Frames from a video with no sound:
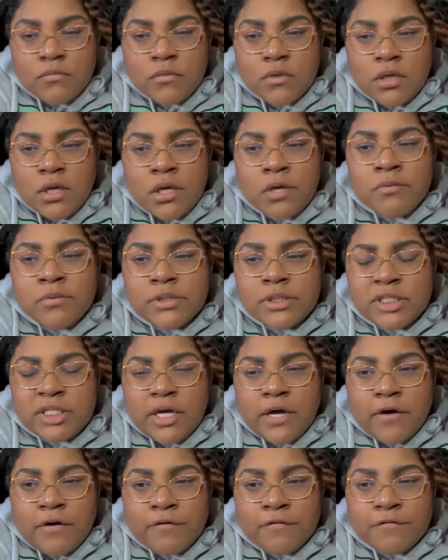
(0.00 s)
it was
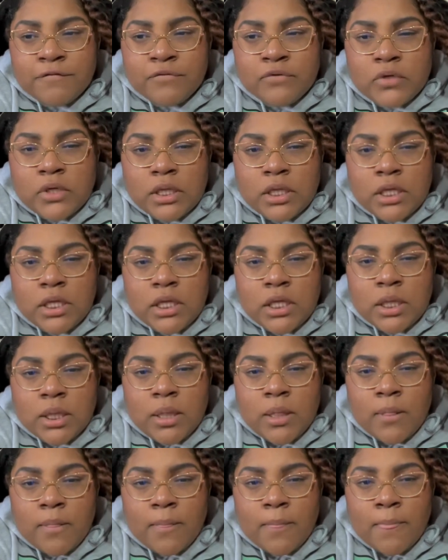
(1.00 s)
tough.
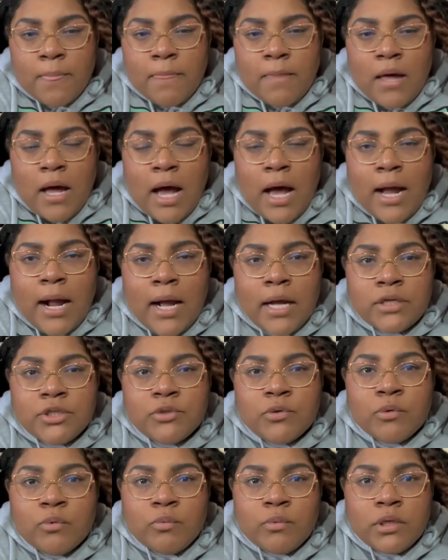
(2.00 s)
I got
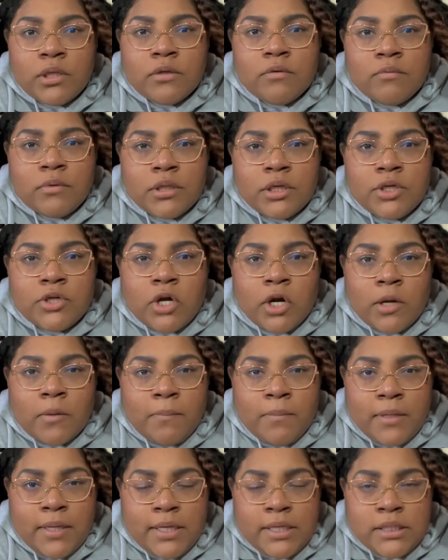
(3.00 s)
to a really, really dark
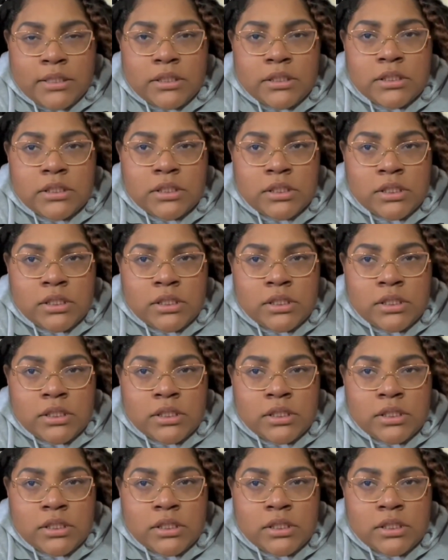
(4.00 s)
place.